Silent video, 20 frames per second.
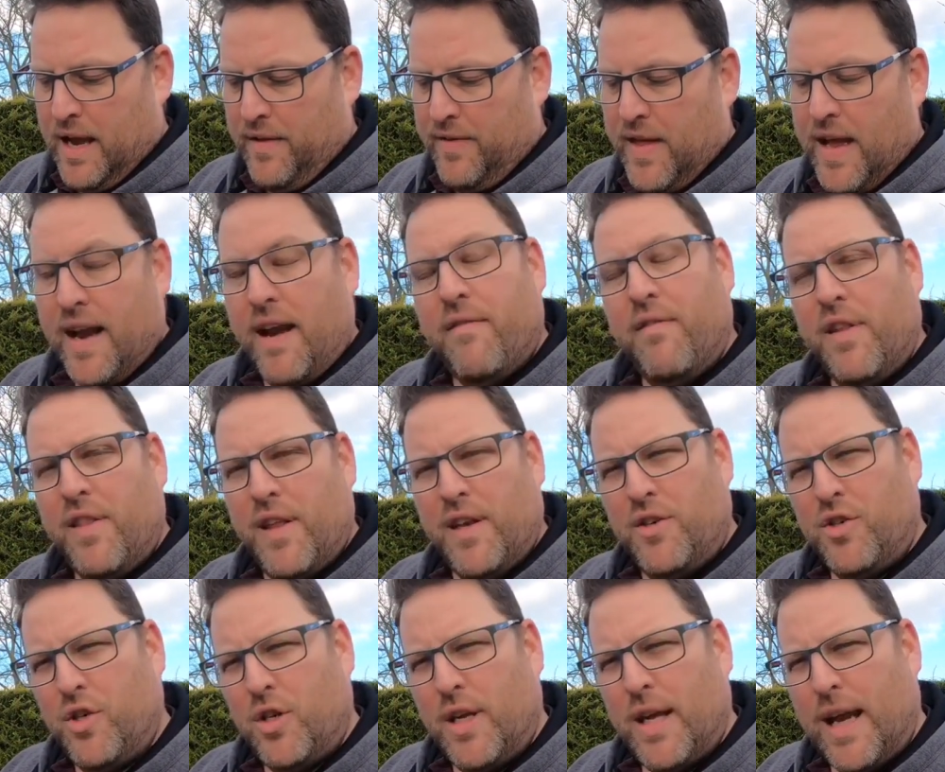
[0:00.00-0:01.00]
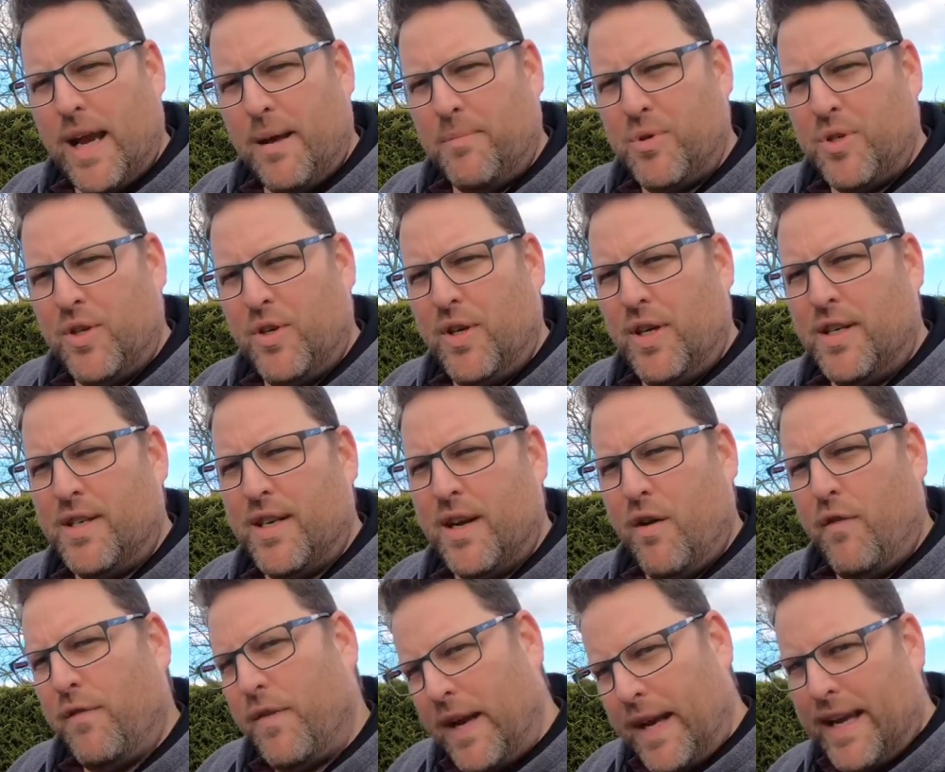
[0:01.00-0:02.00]
and then everything should collapse in
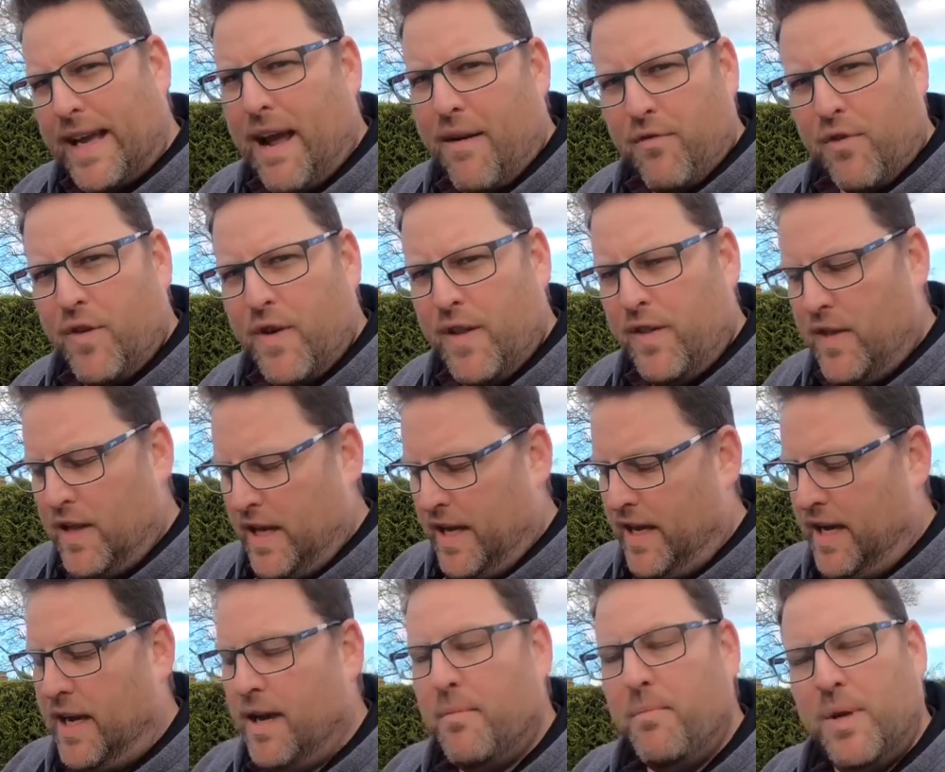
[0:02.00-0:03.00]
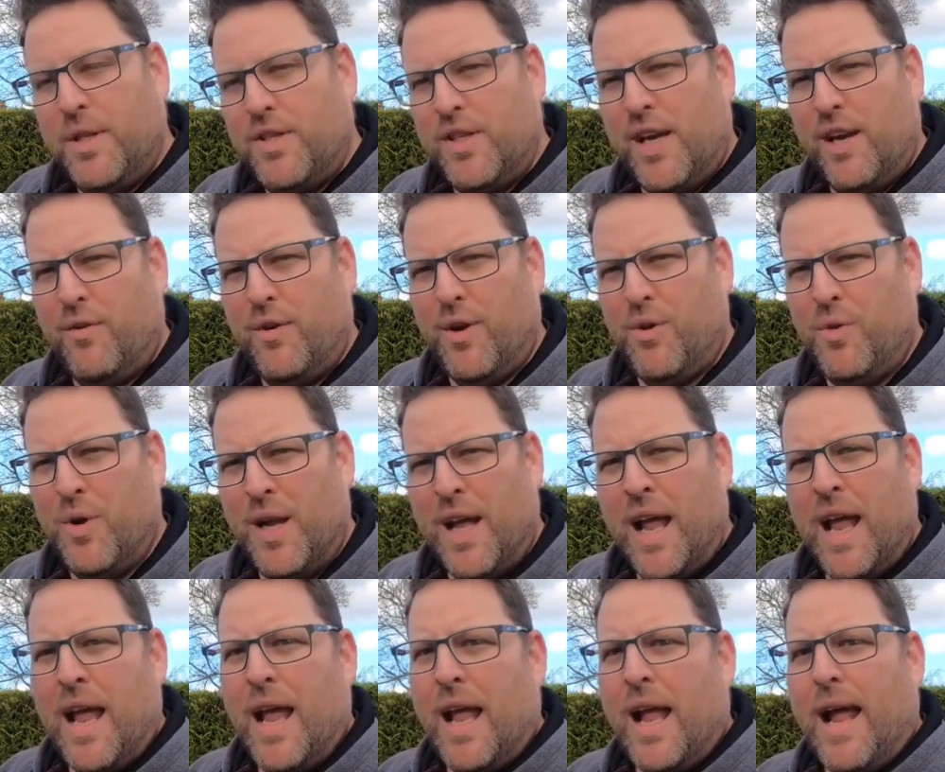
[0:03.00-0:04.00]
itself, gathering the material,
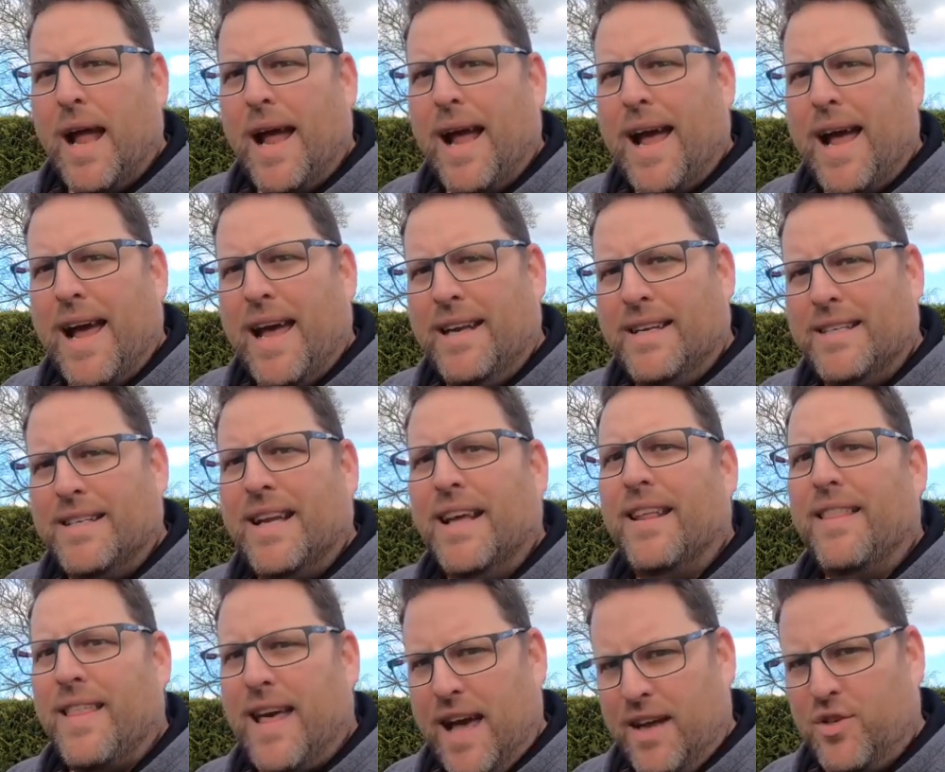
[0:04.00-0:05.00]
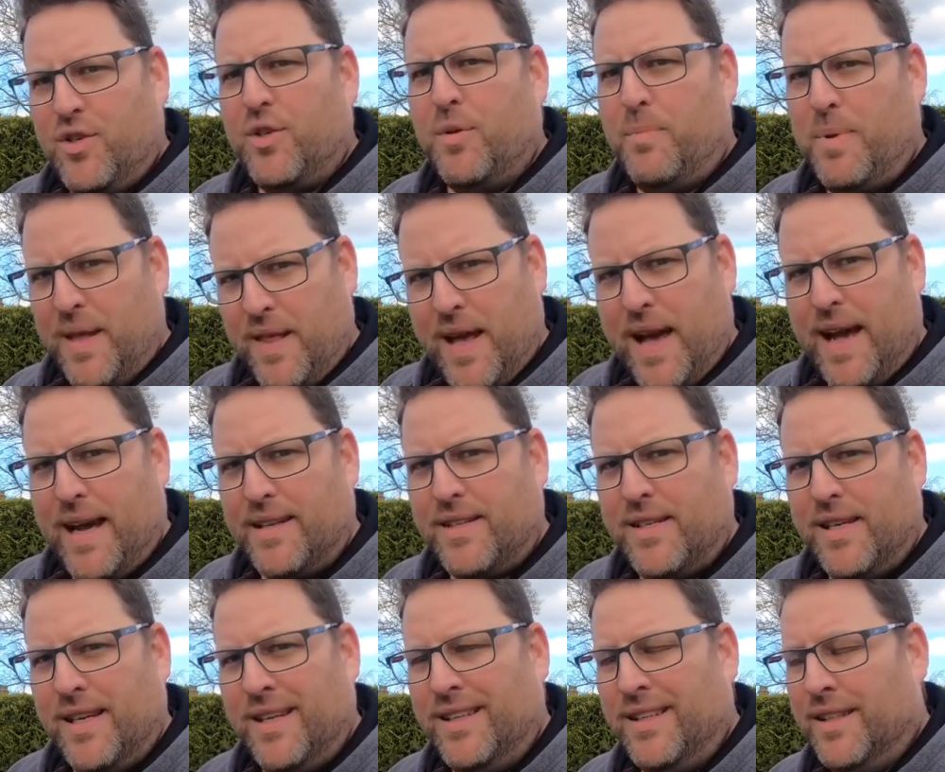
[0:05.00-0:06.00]
and that should be
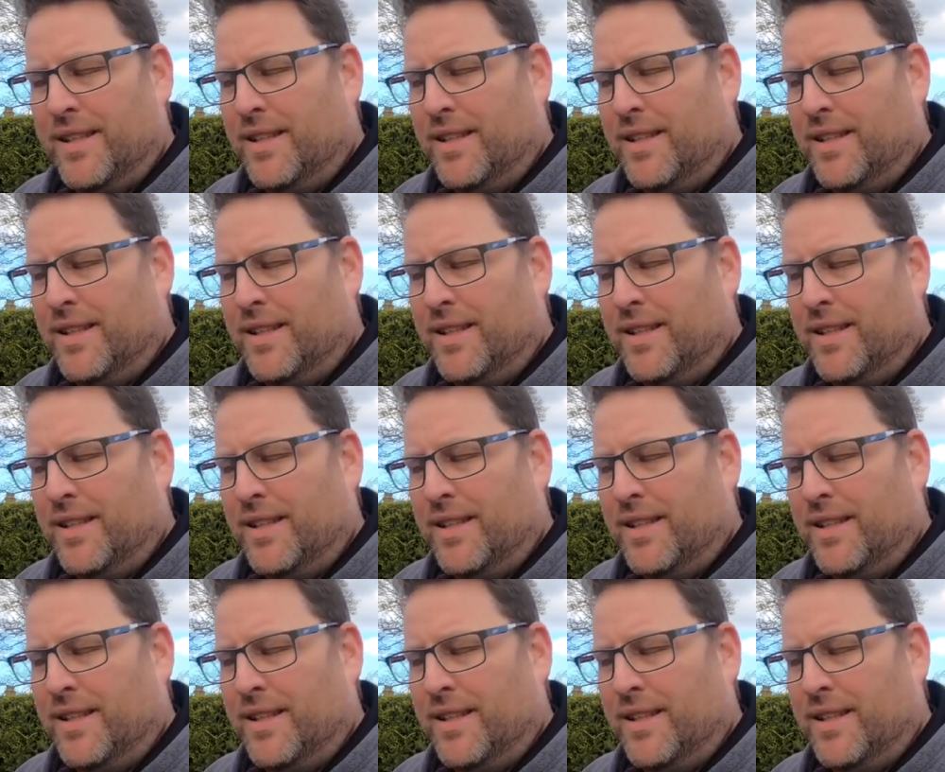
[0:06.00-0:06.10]
that.